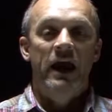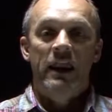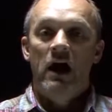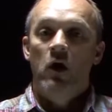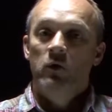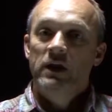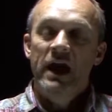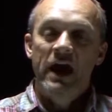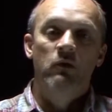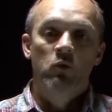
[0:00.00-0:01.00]
And I only
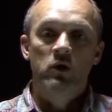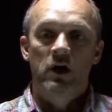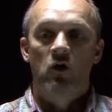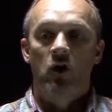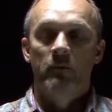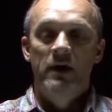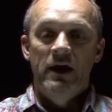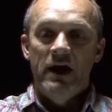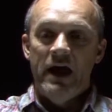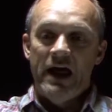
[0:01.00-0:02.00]
had one arm,
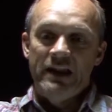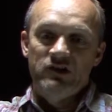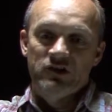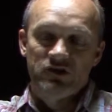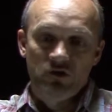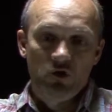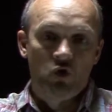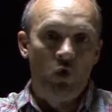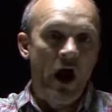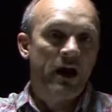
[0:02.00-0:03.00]
and I just
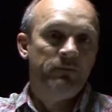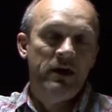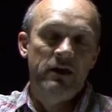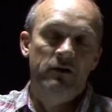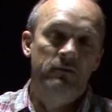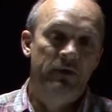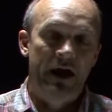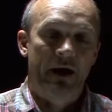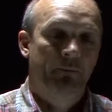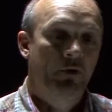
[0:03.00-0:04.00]
grabbed him,
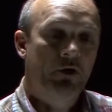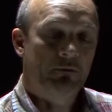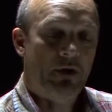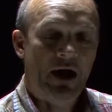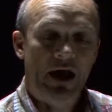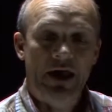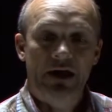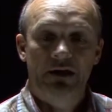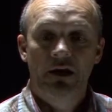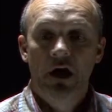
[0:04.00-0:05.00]
and I put my
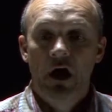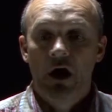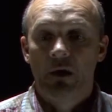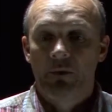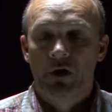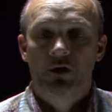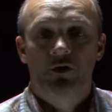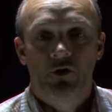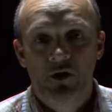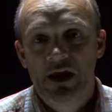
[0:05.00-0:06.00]
hand up
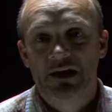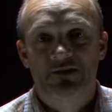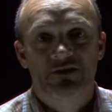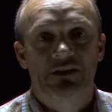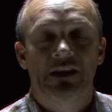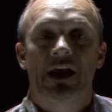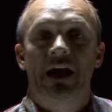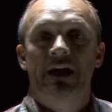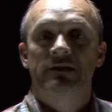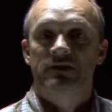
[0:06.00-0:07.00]
under his
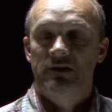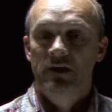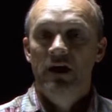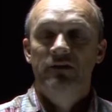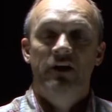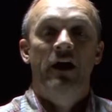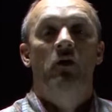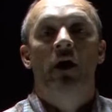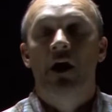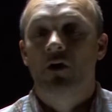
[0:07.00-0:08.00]
legs and
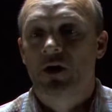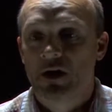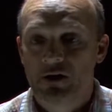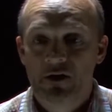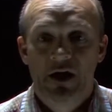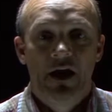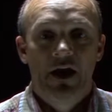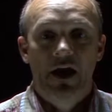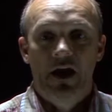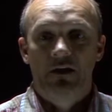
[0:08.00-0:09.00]
tail area,
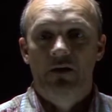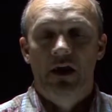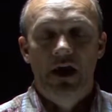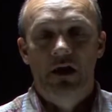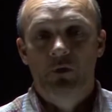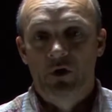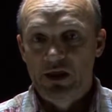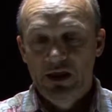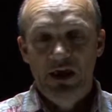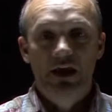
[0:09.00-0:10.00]
and we were in a
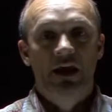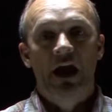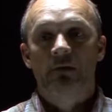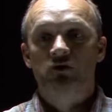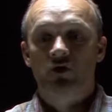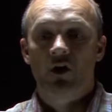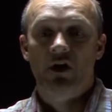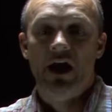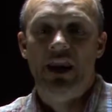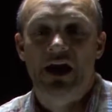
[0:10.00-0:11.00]
King Cab truck,
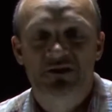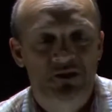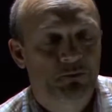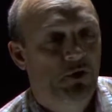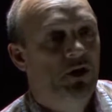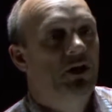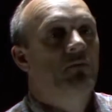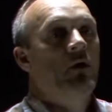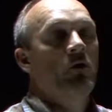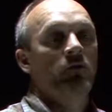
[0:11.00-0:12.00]
and I spun
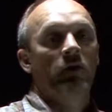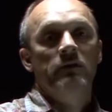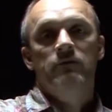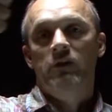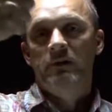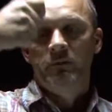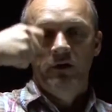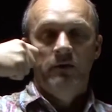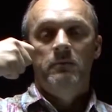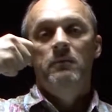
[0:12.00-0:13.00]
him over and flipped
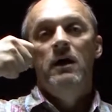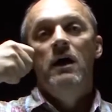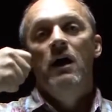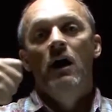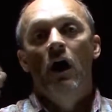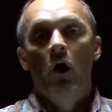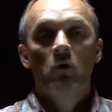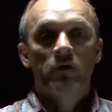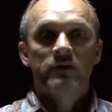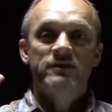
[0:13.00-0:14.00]
him
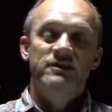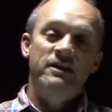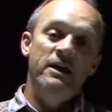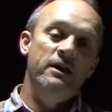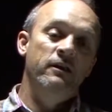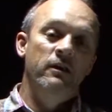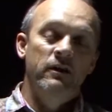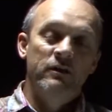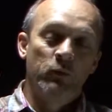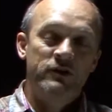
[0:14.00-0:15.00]
over the seat
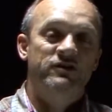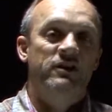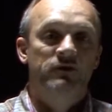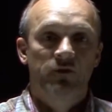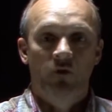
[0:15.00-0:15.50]
with such